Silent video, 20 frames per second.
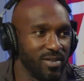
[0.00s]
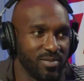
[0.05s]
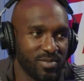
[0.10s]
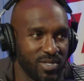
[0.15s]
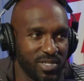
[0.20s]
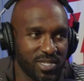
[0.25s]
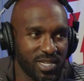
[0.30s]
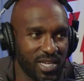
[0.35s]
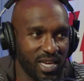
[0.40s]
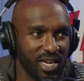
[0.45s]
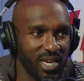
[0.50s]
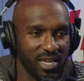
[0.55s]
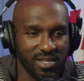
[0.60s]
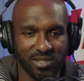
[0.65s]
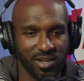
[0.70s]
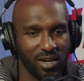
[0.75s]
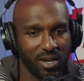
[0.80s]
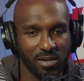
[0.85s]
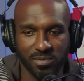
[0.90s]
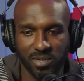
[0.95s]
Like, I was just a kid.
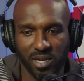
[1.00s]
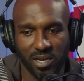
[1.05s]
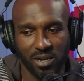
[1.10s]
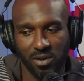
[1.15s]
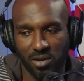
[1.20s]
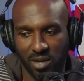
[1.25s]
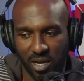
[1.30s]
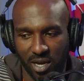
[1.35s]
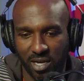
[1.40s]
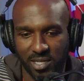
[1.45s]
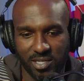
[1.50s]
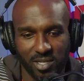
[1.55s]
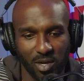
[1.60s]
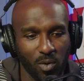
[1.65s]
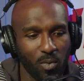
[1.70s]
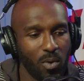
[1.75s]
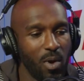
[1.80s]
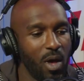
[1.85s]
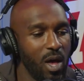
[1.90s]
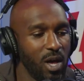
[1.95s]
So I was like, okay,
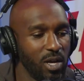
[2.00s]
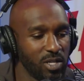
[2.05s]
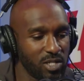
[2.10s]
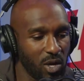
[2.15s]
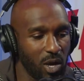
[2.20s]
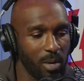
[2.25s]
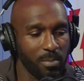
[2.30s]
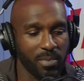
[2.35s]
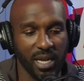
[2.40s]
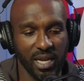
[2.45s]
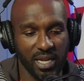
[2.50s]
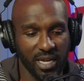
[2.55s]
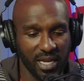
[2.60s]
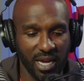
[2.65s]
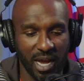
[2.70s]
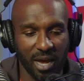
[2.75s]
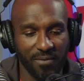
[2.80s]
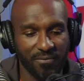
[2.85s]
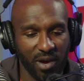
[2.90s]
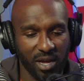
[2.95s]
so I'm getting
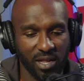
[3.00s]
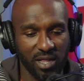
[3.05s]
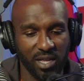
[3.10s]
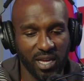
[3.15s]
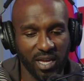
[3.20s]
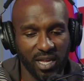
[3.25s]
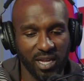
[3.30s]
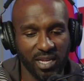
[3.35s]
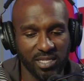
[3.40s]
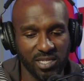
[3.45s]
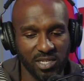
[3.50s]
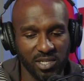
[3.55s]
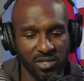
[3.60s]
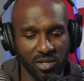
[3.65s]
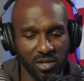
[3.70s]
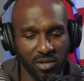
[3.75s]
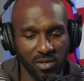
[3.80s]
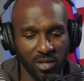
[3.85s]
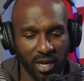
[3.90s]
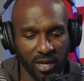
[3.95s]
it. I finally get into
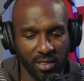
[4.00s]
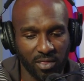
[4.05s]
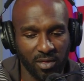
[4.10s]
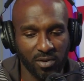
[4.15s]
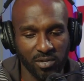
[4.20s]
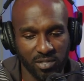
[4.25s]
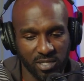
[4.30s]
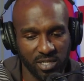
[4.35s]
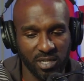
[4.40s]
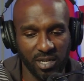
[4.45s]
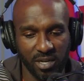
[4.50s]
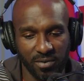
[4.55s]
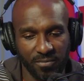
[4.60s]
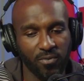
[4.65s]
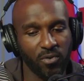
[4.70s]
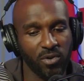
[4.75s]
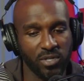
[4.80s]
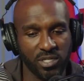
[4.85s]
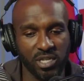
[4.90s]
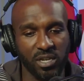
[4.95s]
like 13,
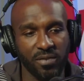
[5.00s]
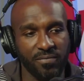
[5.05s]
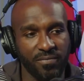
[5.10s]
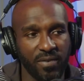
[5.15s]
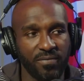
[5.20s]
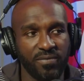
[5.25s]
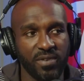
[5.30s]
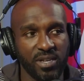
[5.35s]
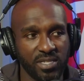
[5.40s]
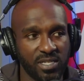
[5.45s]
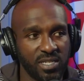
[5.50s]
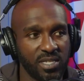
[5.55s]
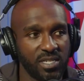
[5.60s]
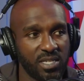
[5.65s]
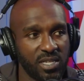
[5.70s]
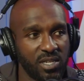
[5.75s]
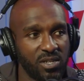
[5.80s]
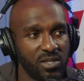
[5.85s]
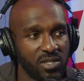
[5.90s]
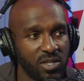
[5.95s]
14, 15,
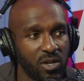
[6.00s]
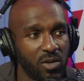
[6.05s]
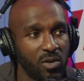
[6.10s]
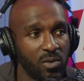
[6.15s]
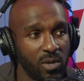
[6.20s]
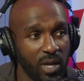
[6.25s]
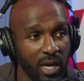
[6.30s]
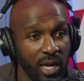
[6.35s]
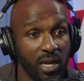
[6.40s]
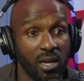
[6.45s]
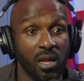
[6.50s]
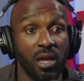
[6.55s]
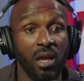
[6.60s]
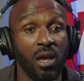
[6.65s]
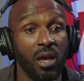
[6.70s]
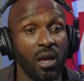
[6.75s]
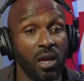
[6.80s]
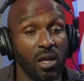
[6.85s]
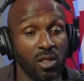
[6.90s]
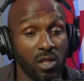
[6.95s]
16 years old, and
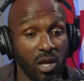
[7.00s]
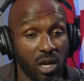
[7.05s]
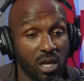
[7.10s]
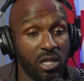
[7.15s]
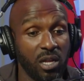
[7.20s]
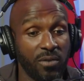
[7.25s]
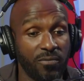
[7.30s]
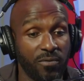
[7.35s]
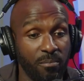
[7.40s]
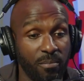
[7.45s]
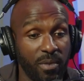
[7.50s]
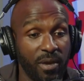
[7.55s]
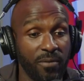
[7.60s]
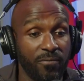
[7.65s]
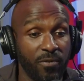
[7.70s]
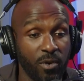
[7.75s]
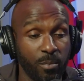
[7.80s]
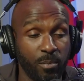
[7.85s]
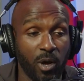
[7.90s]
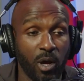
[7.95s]
luckily for me,
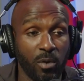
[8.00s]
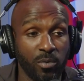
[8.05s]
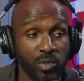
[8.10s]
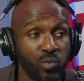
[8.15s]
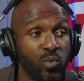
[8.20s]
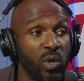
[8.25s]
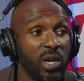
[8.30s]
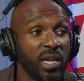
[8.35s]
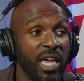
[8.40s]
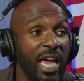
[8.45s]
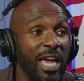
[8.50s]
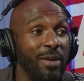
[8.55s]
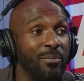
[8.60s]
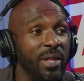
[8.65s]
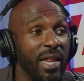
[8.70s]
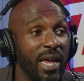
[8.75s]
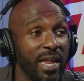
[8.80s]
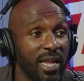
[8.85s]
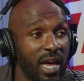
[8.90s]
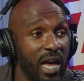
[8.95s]
football was what gave
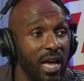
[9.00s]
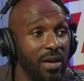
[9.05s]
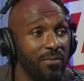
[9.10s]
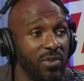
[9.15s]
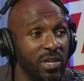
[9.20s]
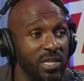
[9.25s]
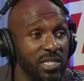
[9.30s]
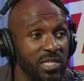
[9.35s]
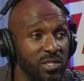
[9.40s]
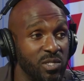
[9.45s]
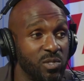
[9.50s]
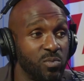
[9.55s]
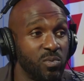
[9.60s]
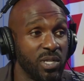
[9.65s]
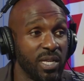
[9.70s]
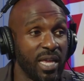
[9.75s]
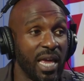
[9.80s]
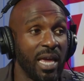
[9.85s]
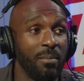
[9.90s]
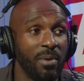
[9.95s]
me that confidence. This is
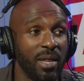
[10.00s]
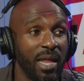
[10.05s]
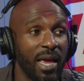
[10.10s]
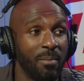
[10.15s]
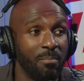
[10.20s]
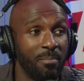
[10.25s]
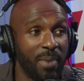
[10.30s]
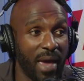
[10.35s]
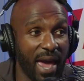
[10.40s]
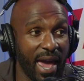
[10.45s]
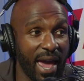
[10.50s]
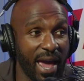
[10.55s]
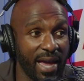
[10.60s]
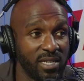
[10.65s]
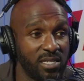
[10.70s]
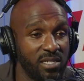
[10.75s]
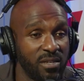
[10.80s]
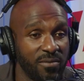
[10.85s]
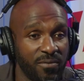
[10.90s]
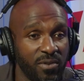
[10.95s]
what gave me that
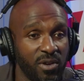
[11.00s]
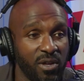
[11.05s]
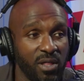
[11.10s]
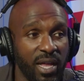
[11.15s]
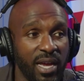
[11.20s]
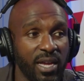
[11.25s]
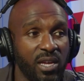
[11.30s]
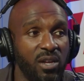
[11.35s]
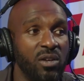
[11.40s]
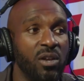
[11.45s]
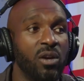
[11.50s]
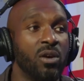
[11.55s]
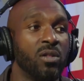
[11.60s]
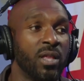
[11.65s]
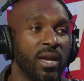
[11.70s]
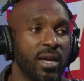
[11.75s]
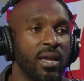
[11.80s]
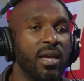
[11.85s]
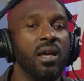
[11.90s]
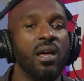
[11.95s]
badge to feel like,
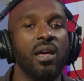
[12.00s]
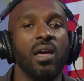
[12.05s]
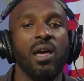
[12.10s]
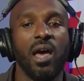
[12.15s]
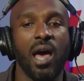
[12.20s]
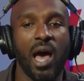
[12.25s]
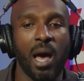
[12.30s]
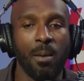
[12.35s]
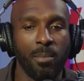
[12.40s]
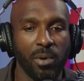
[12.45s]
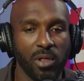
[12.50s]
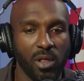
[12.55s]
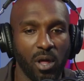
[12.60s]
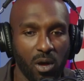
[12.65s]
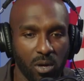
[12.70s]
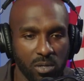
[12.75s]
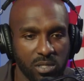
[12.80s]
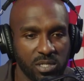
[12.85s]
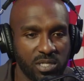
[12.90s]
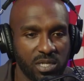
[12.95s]
like, I
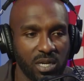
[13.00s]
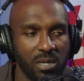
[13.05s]
belong to